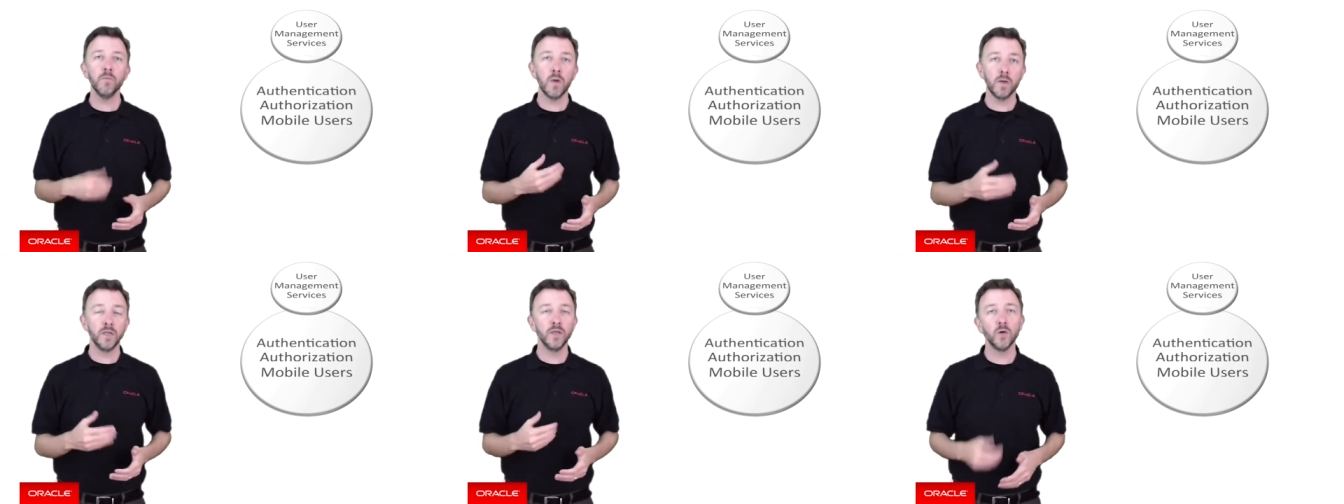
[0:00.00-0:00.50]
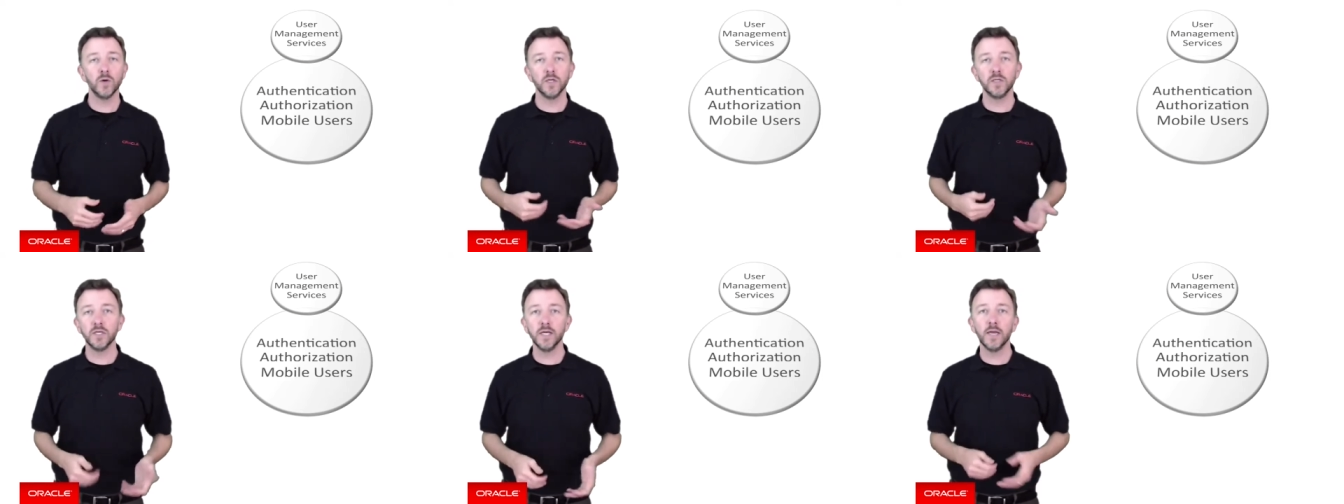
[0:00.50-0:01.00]
maybe you or
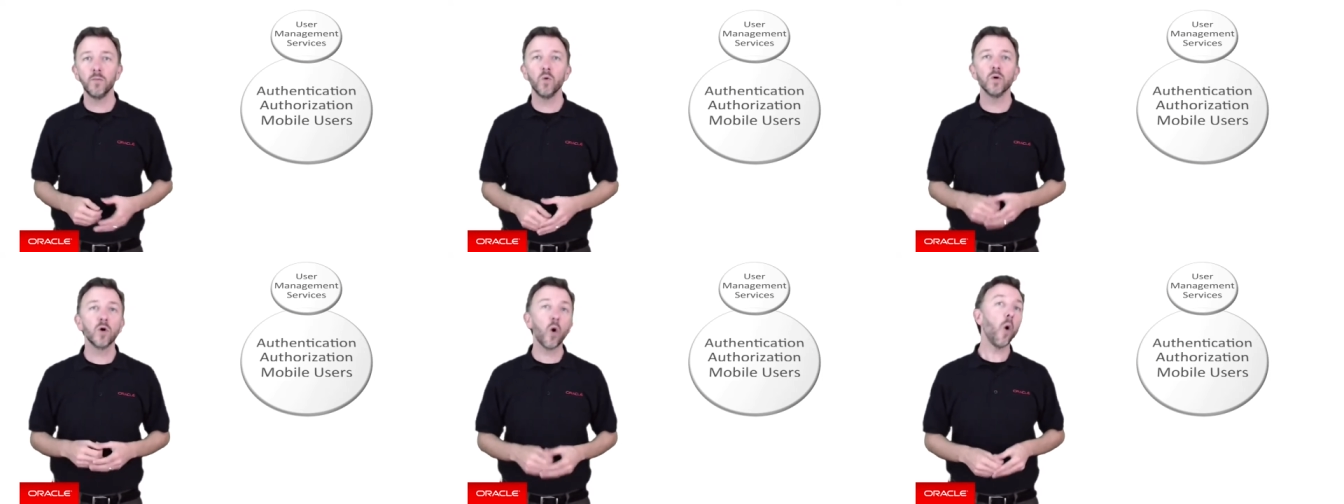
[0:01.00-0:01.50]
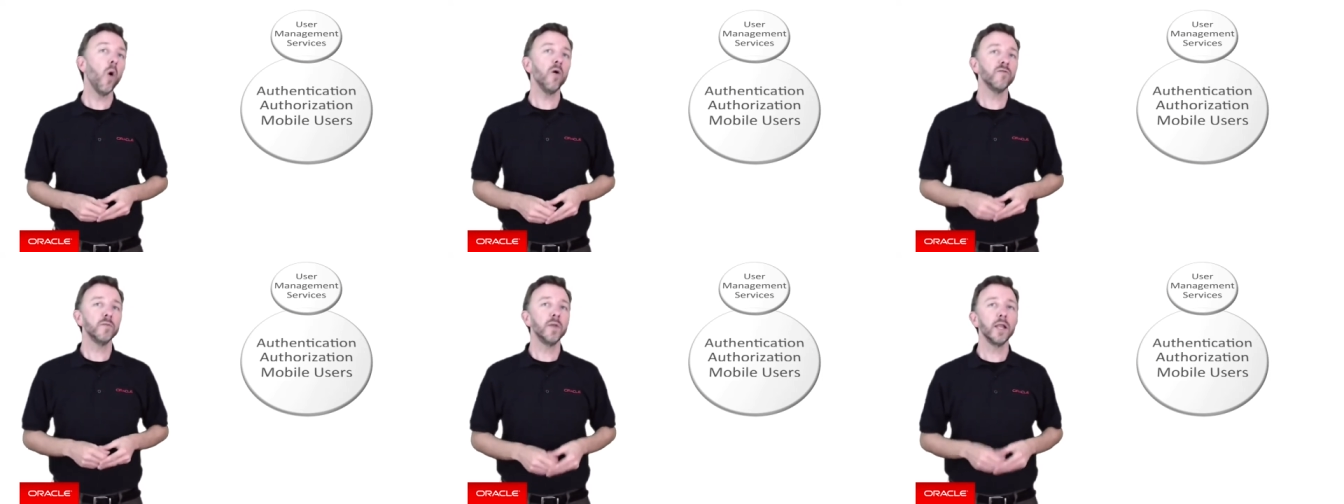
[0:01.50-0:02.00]
your team, will call
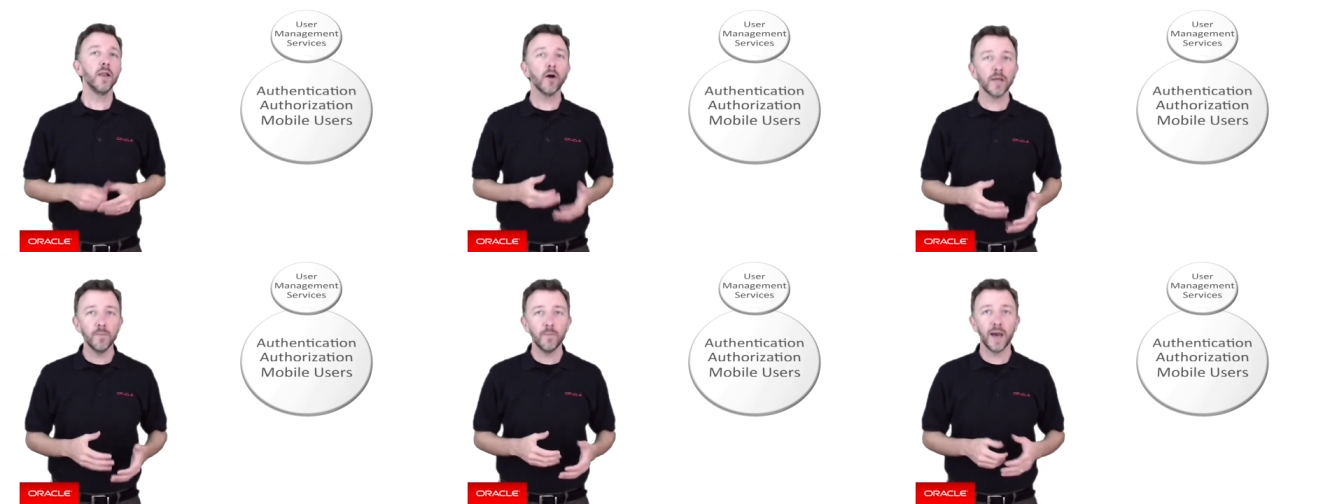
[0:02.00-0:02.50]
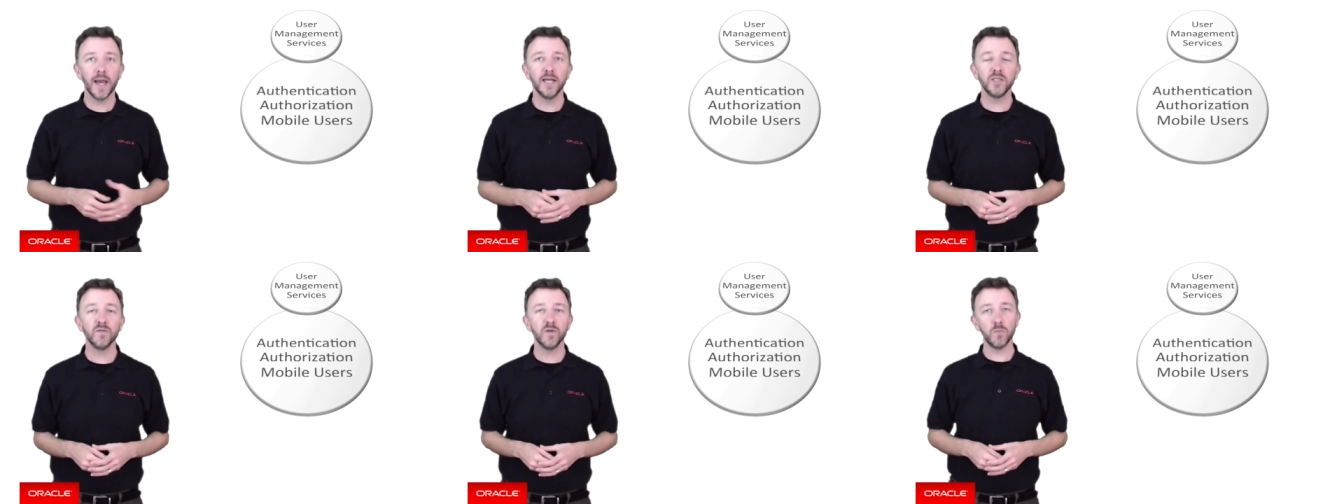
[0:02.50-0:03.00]
from the login
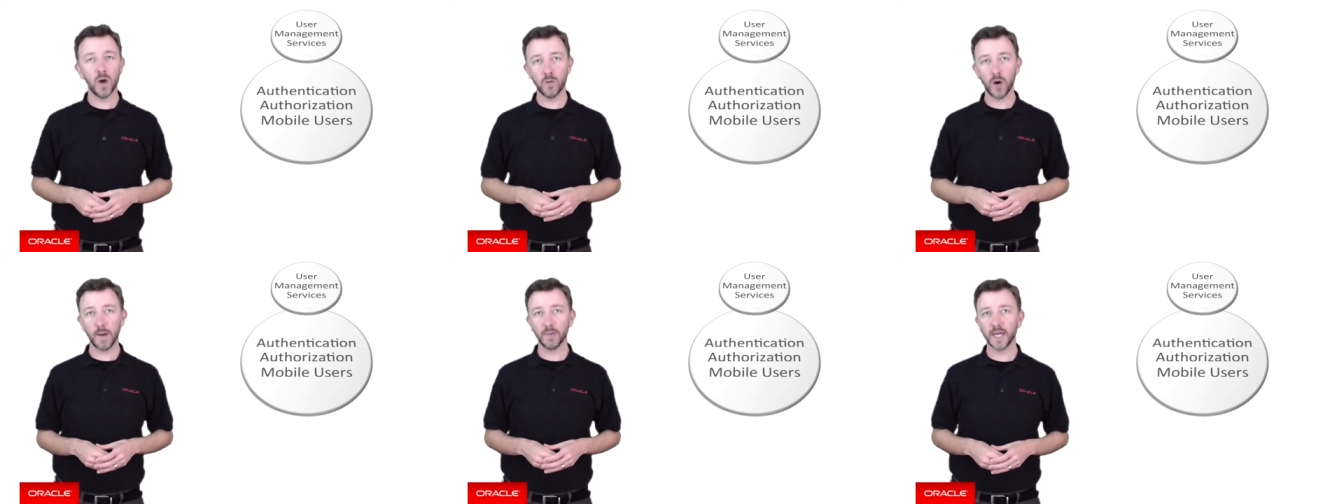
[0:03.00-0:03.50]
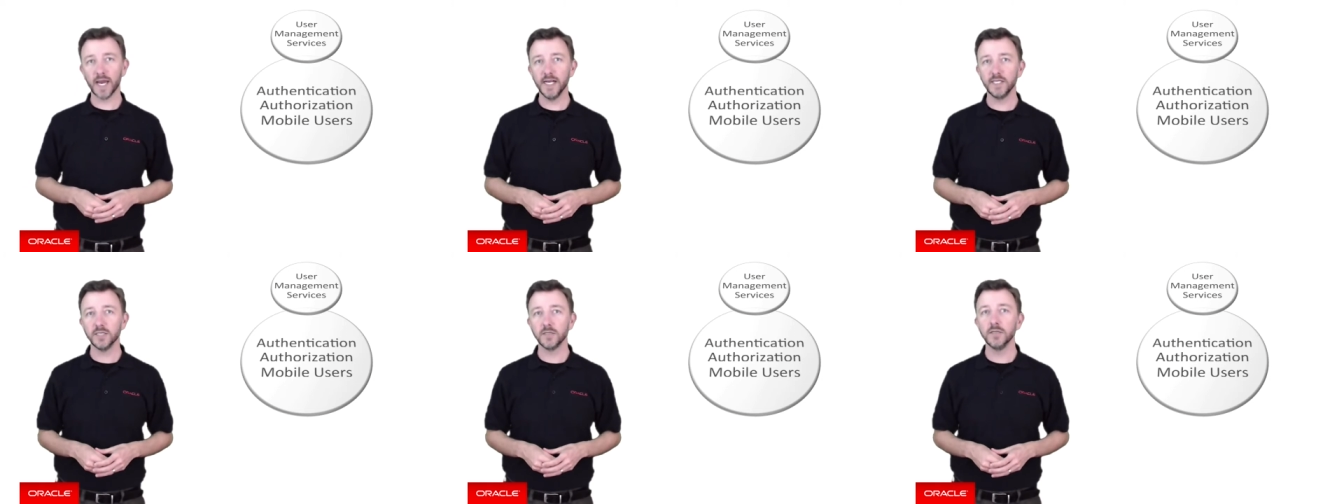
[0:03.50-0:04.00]
page of your mobile
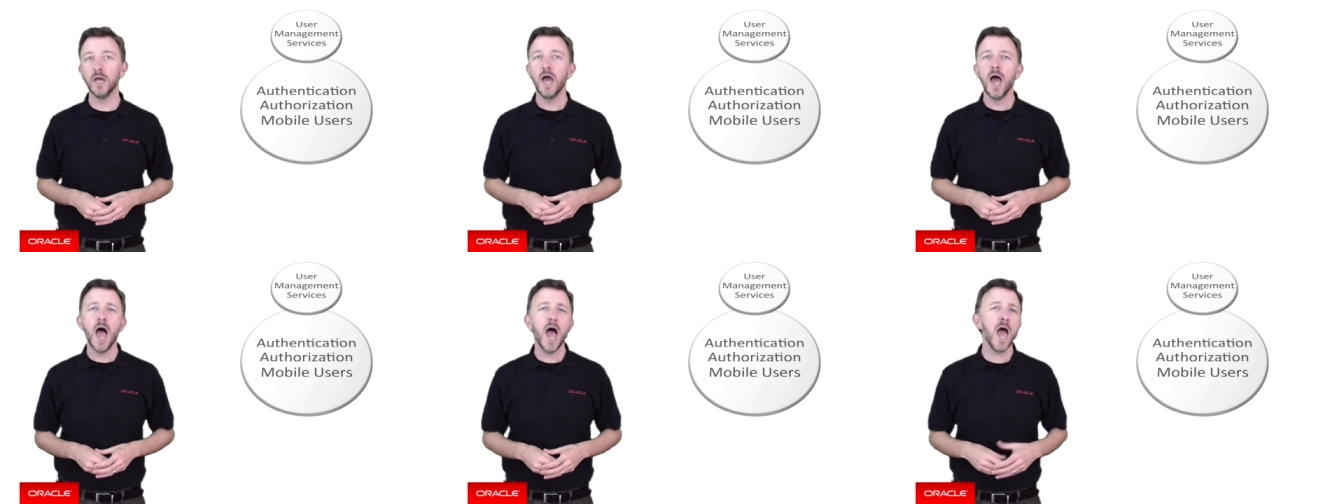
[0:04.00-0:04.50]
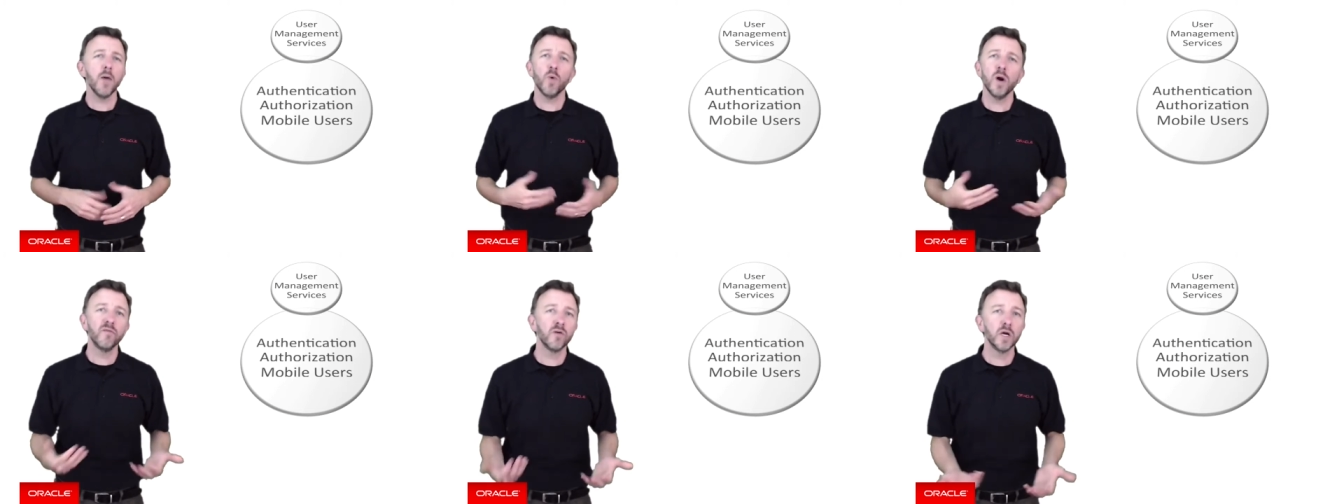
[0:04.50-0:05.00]
application and
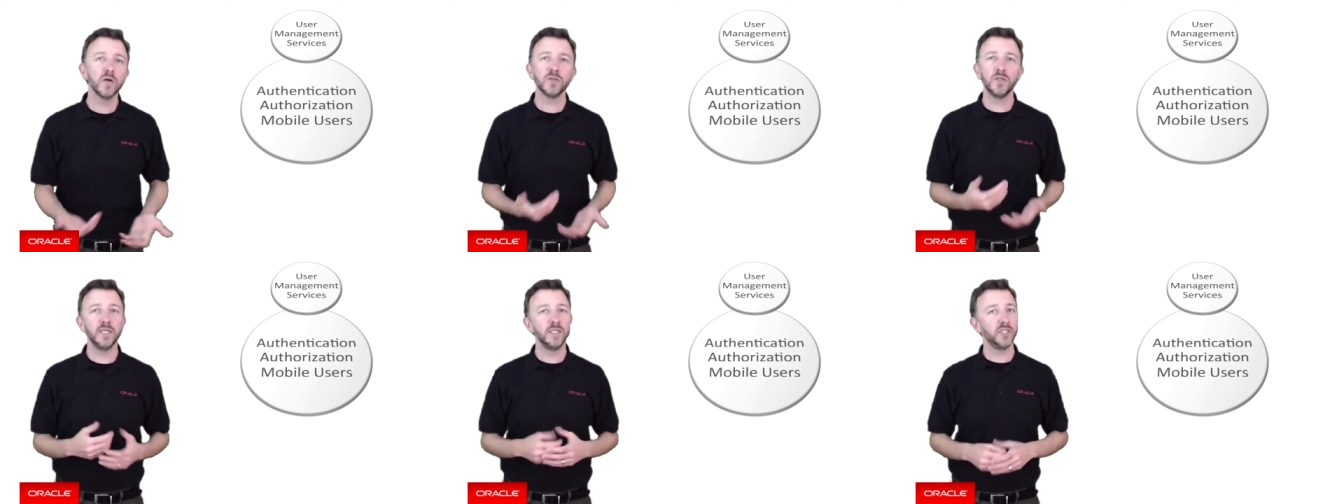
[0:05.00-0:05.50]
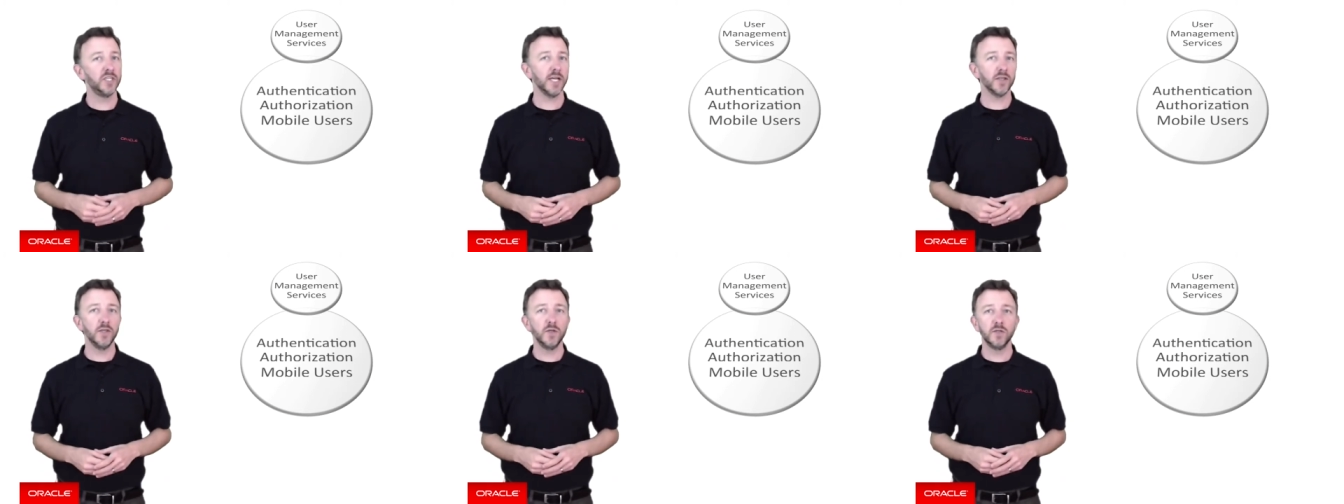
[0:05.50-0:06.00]
wherever else you need to
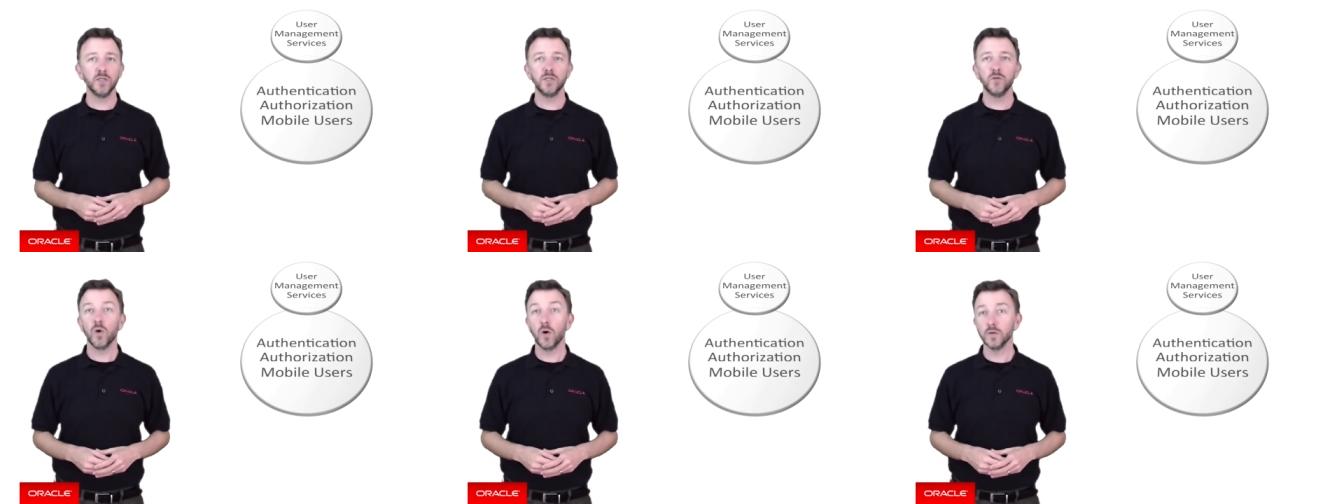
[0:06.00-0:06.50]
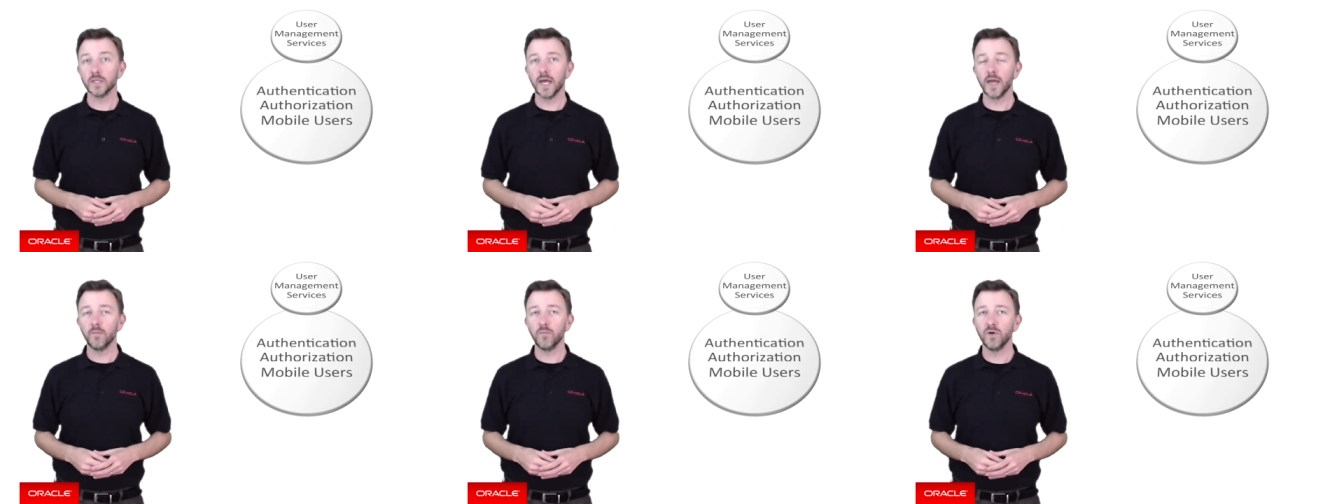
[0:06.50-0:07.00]
check the user's roles
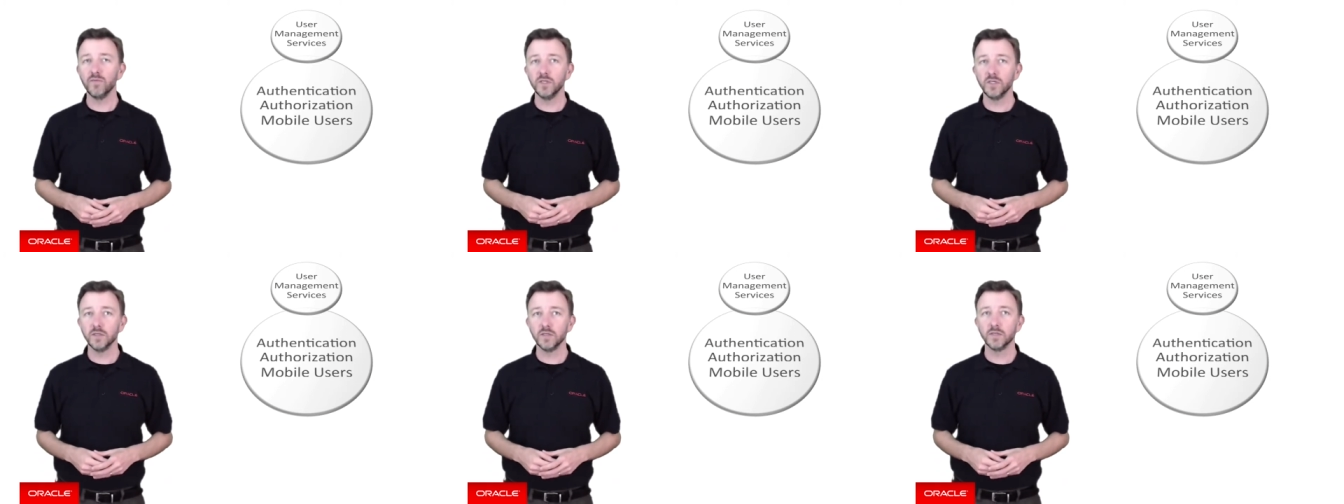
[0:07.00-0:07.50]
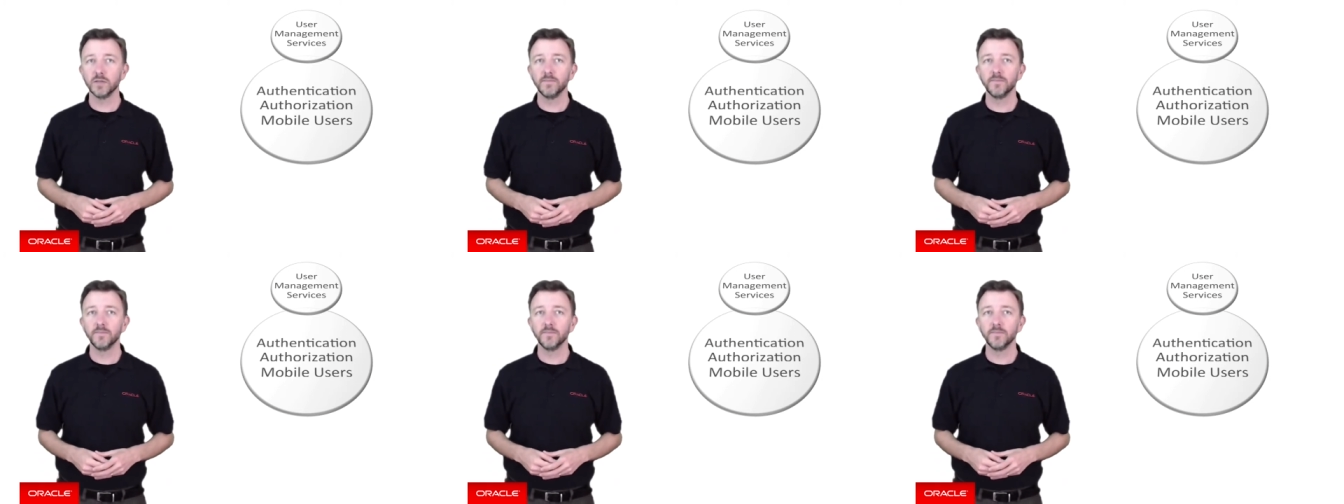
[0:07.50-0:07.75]
and privileges.